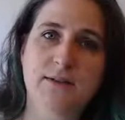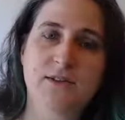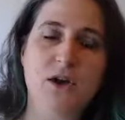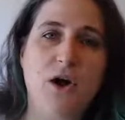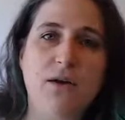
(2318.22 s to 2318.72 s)
to
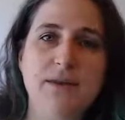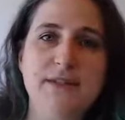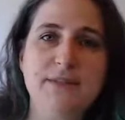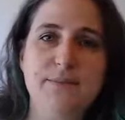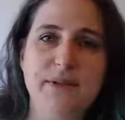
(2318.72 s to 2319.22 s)
call
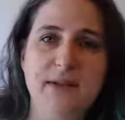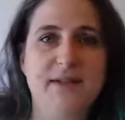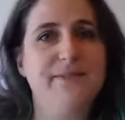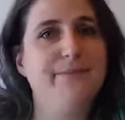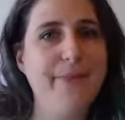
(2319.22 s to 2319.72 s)
into being,
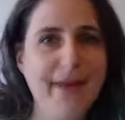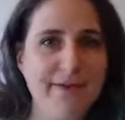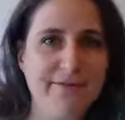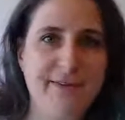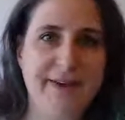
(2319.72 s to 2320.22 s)
to
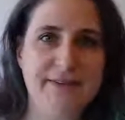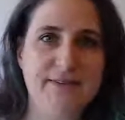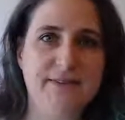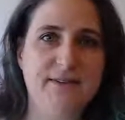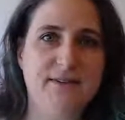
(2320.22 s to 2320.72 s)

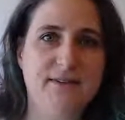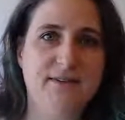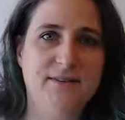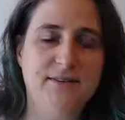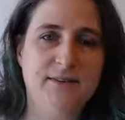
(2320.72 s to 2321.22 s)
manifest.
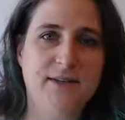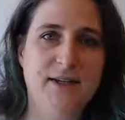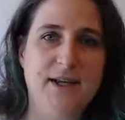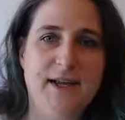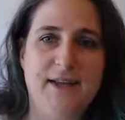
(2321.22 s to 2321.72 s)

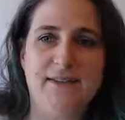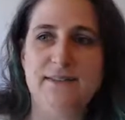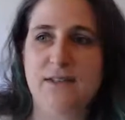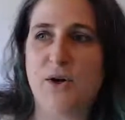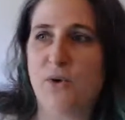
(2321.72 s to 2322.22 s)
And
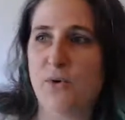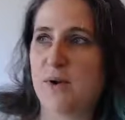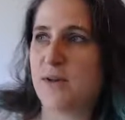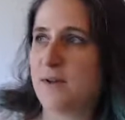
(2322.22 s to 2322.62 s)
so,